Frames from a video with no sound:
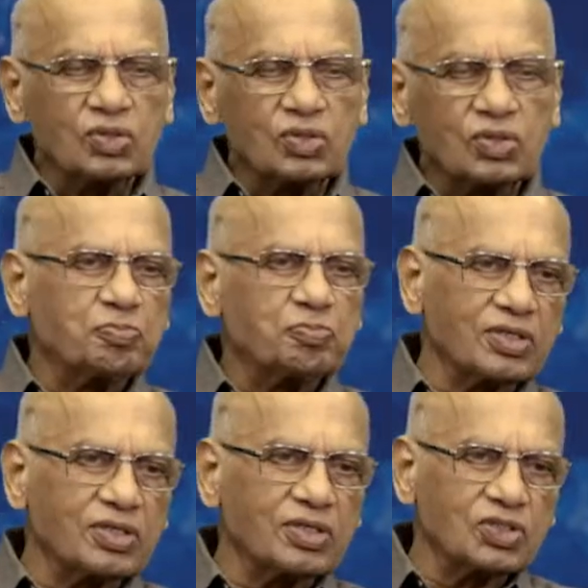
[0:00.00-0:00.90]
So this
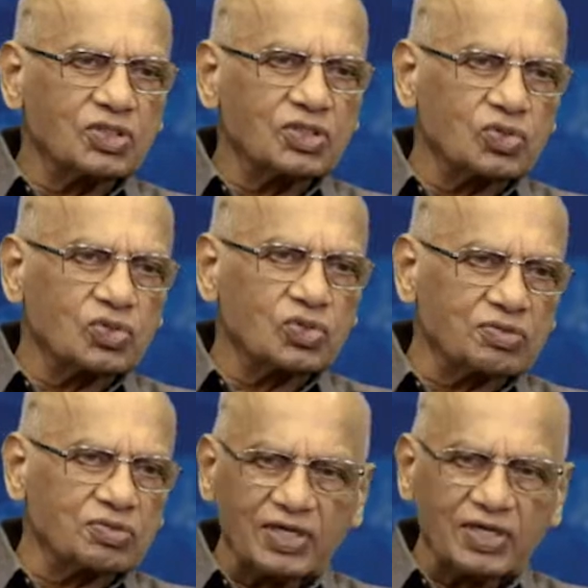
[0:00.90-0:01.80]
method, this also
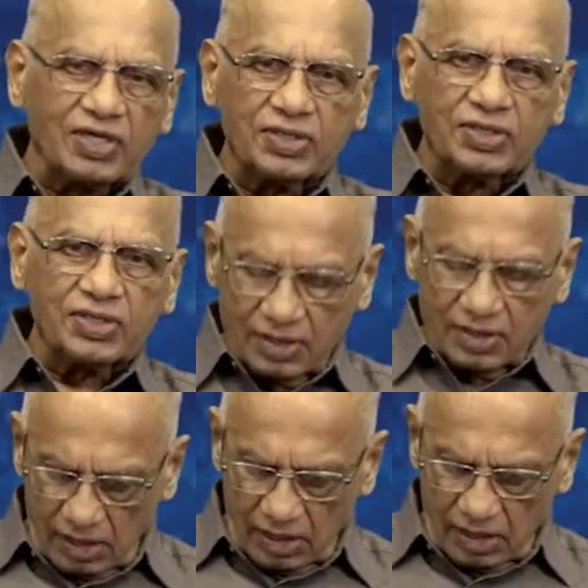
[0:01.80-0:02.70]
was a failure.
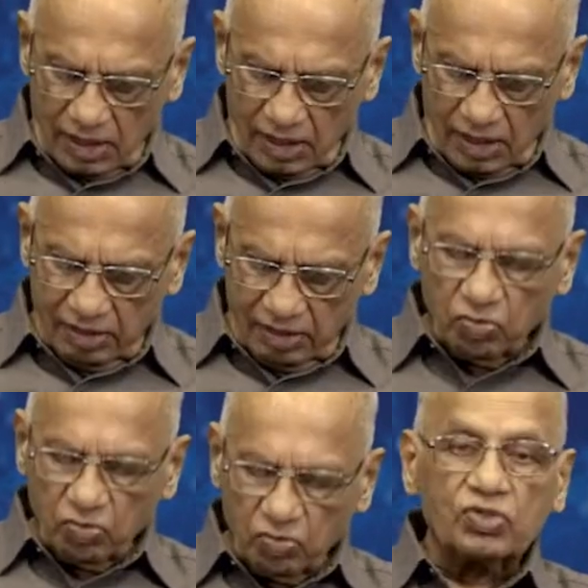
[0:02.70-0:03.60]

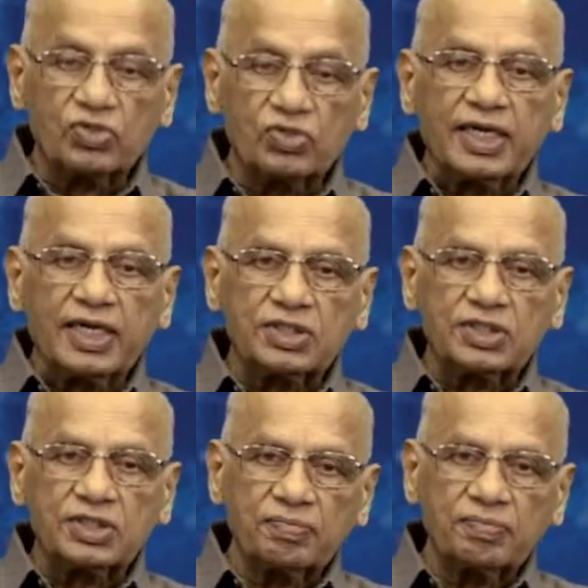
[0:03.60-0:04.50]
Then we moved to the
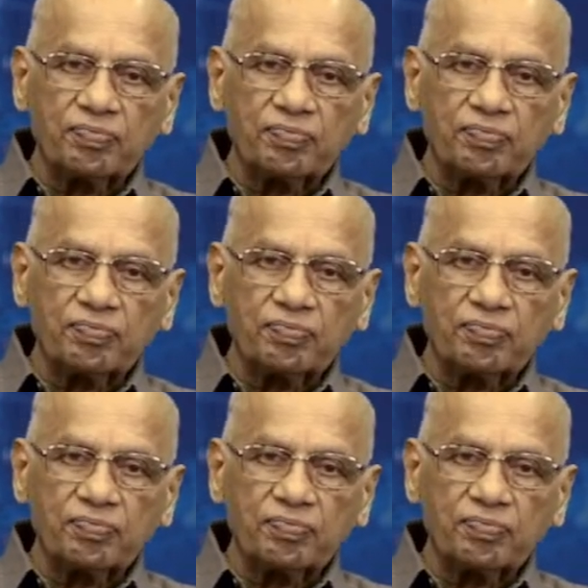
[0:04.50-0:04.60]
next.